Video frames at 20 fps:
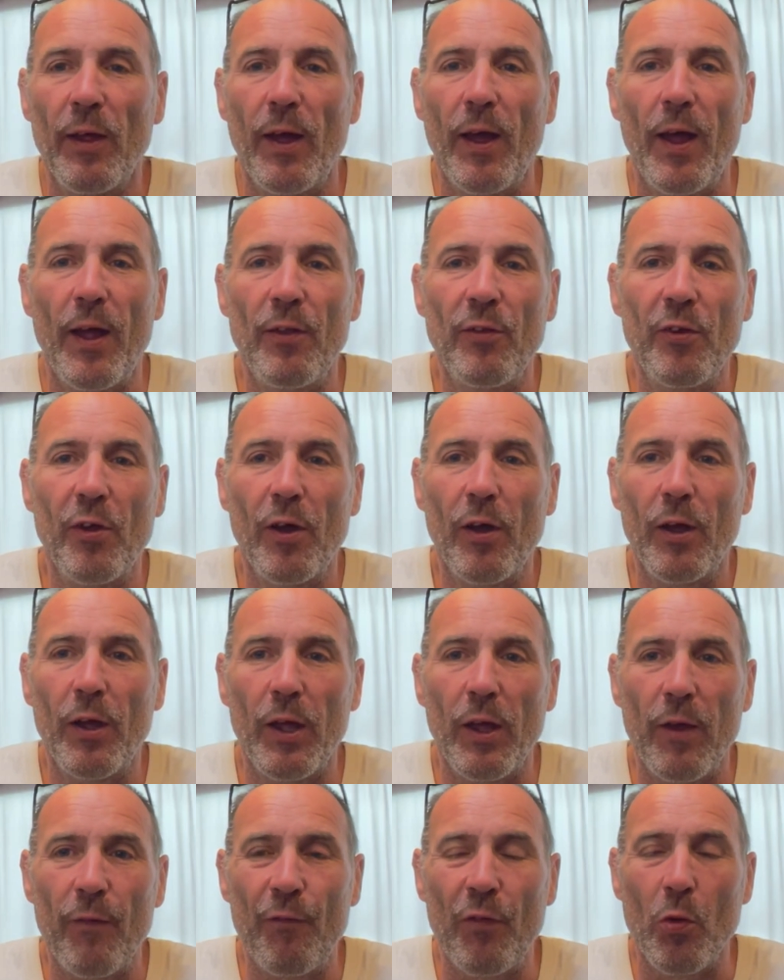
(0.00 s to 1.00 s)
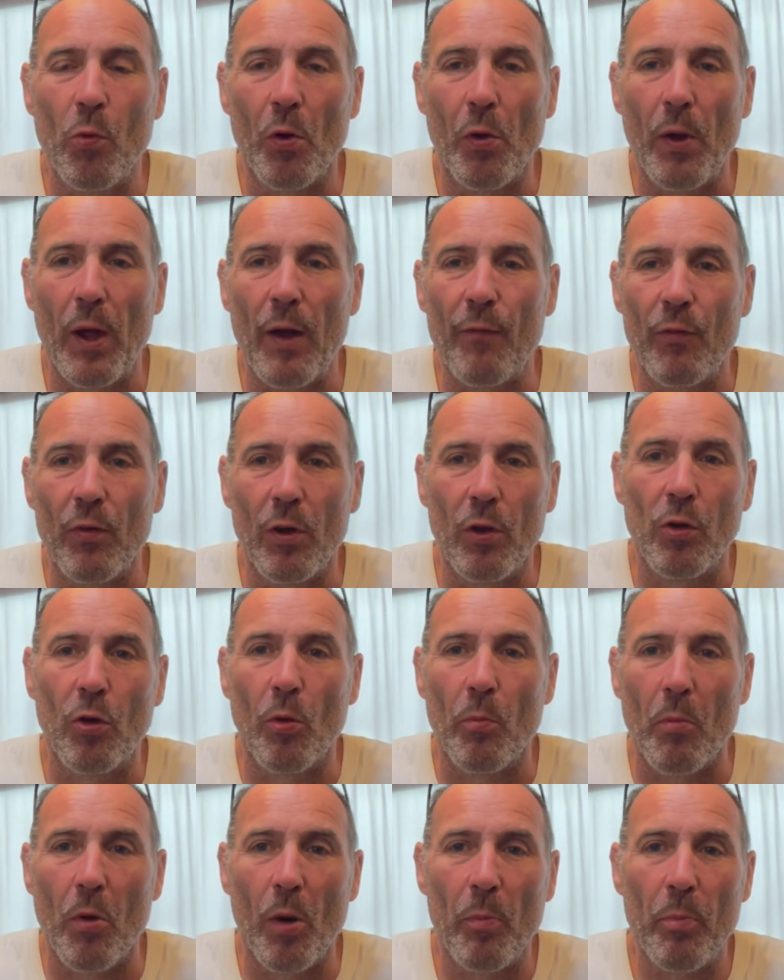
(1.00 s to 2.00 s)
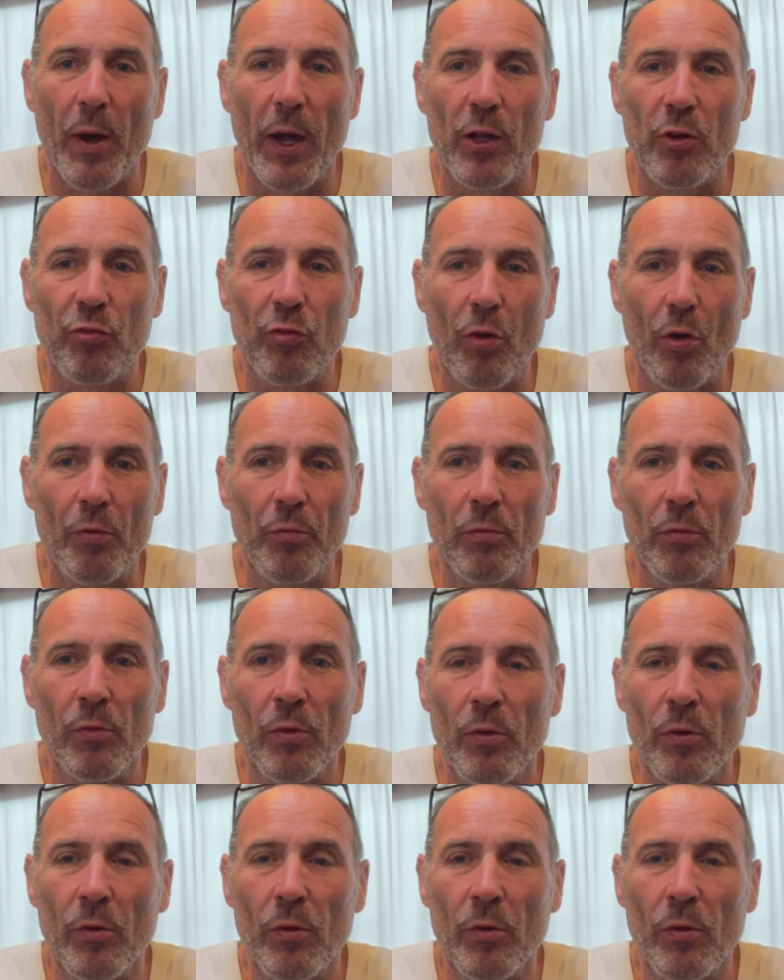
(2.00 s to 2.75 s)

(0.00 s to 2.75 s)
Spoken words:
and if you want to have a look at my Patreon,